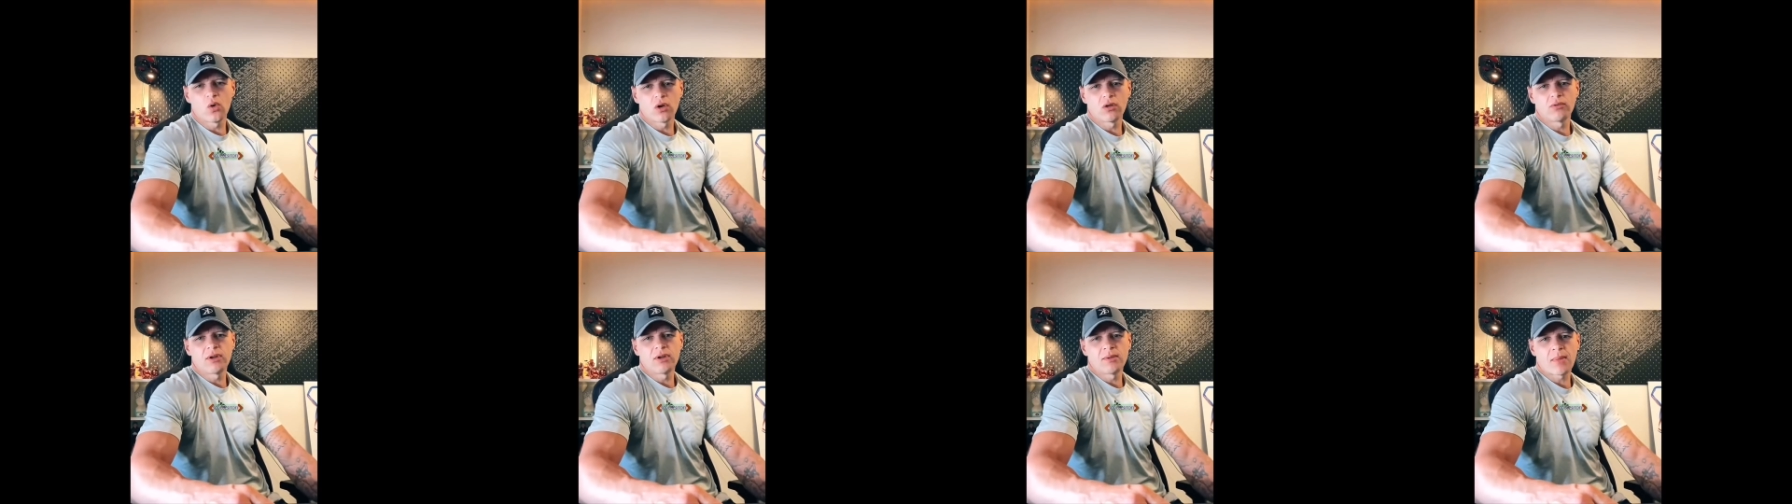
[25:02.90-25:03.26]

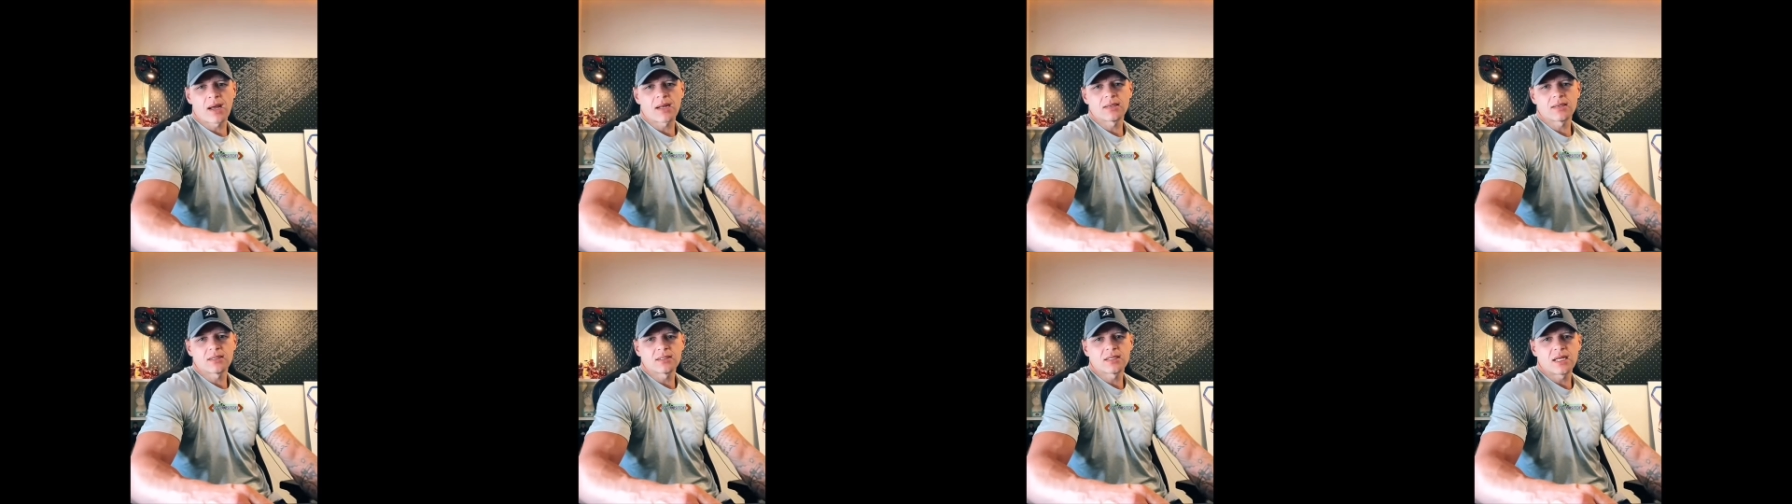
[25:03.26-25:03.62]
local
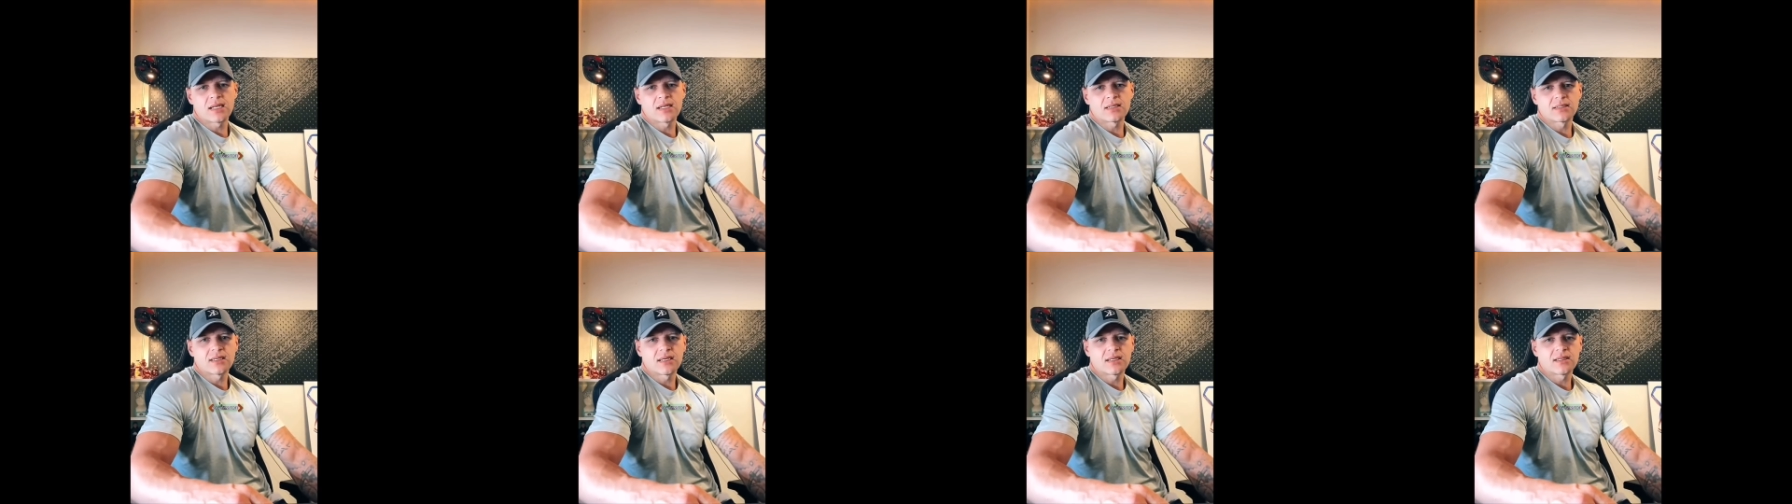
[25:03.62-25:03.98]
remand
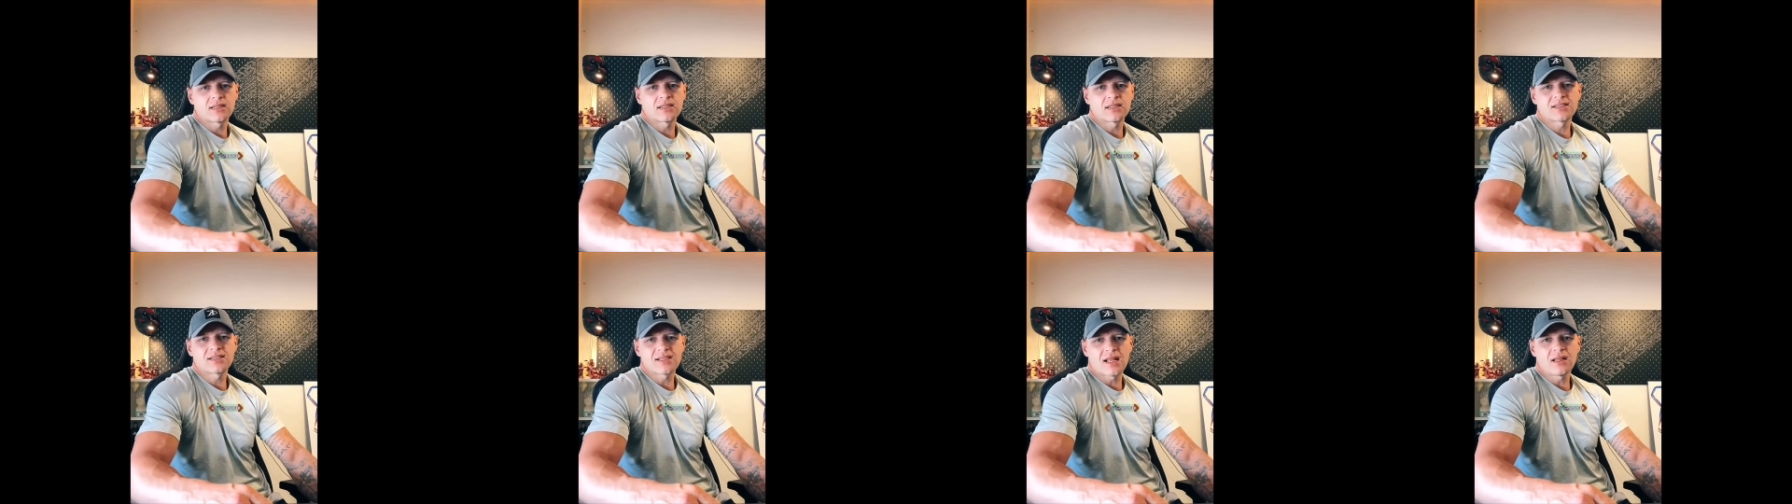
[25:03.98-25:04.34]
centre,
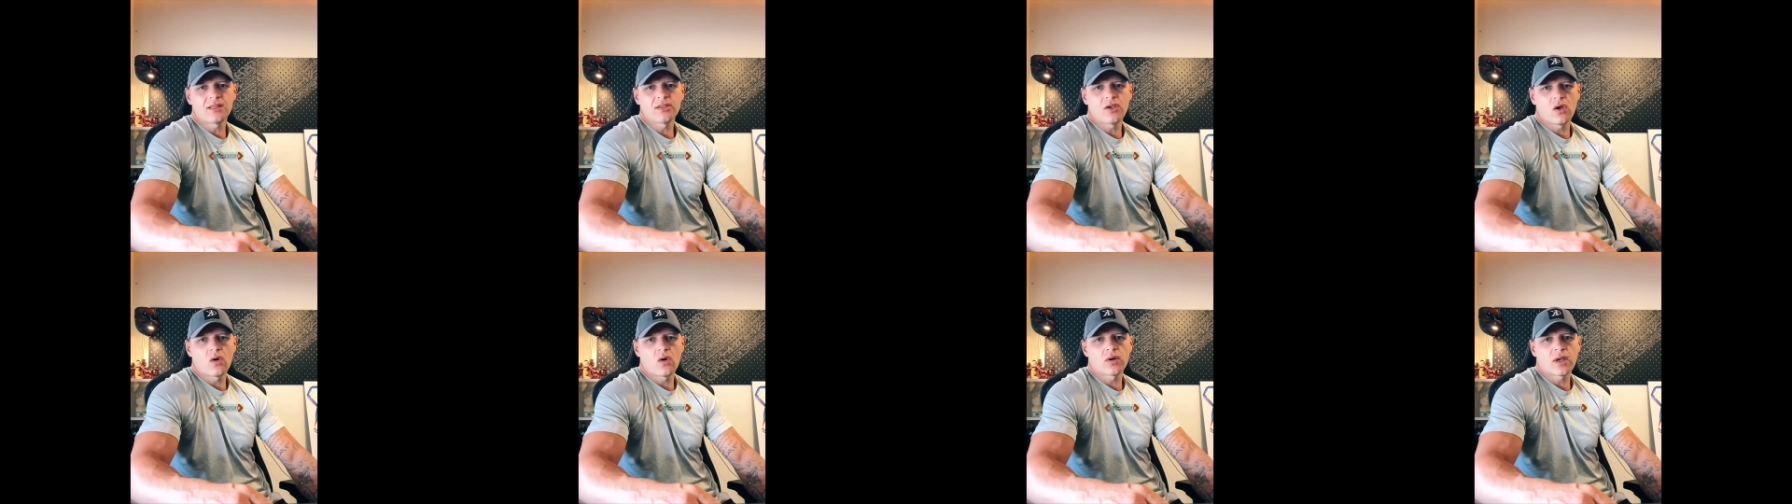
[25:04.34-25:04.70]
the
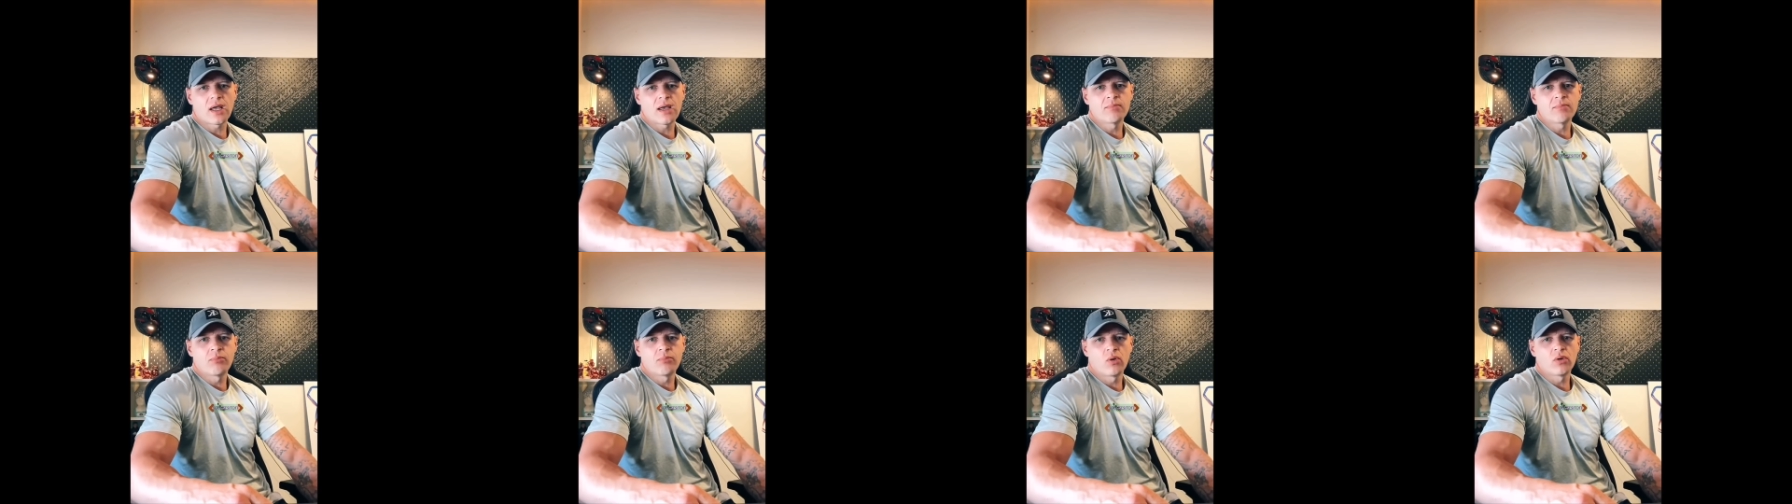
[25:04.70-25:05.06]
cell you're
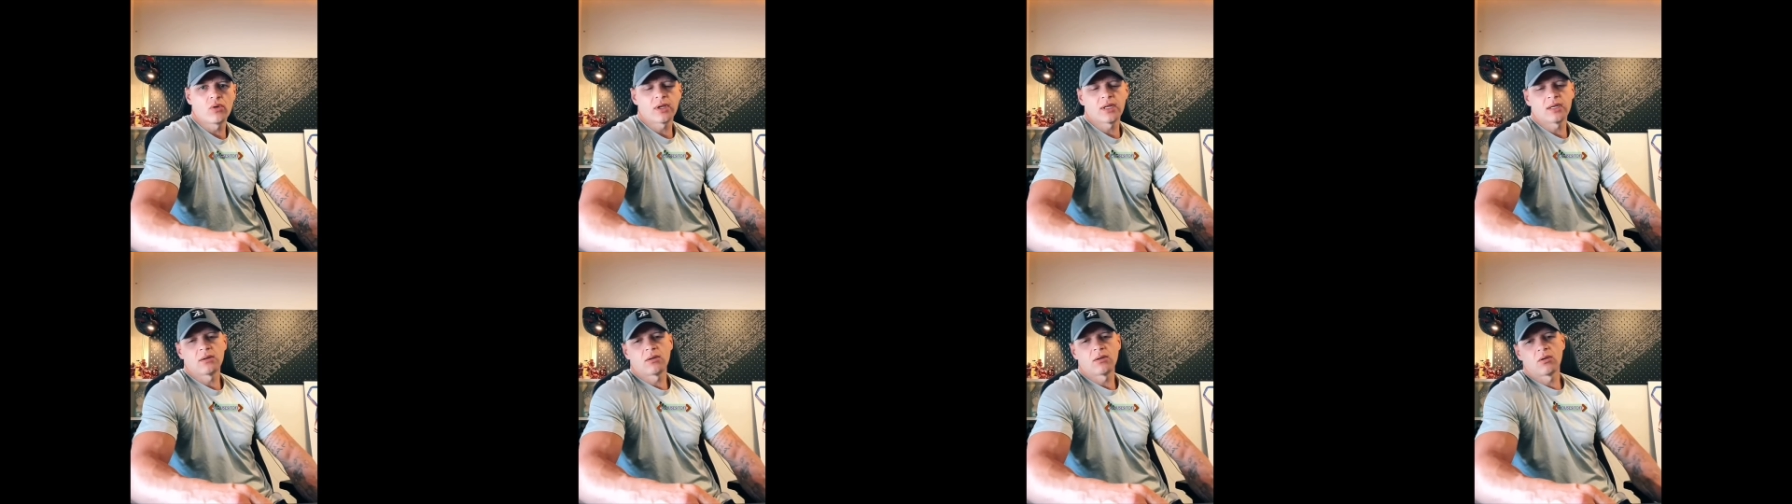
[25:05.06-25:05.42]
getting
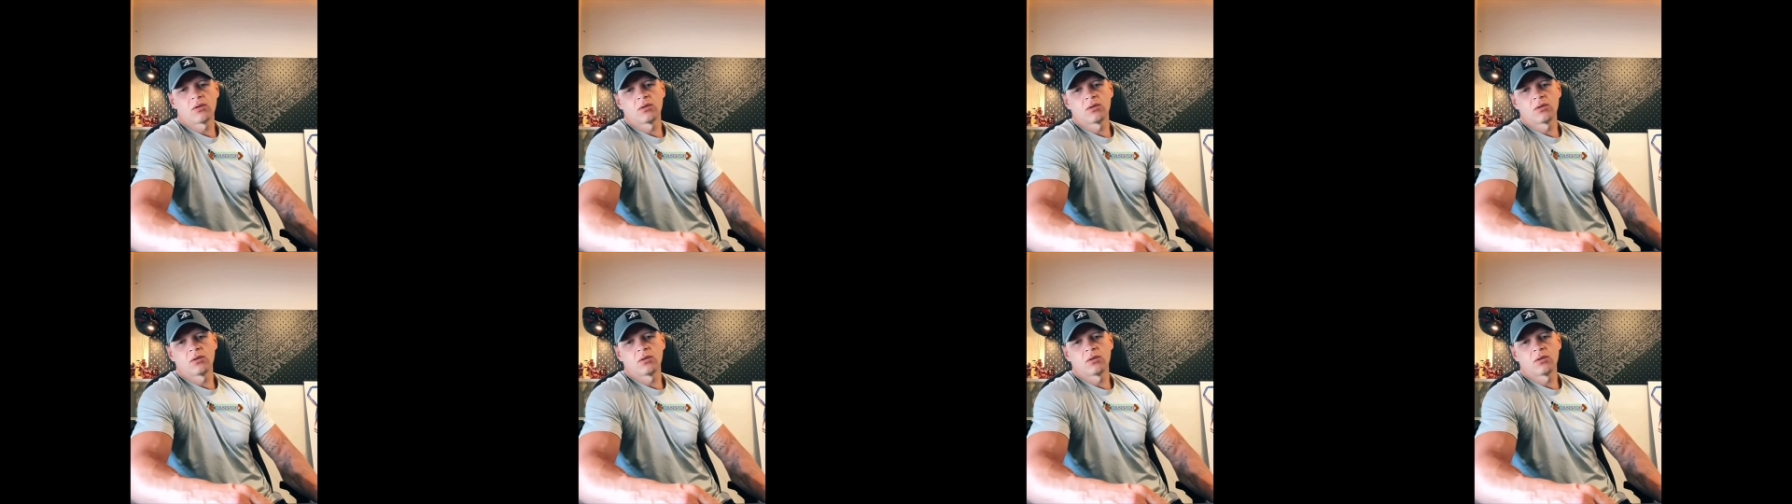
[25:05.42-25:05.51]
put in,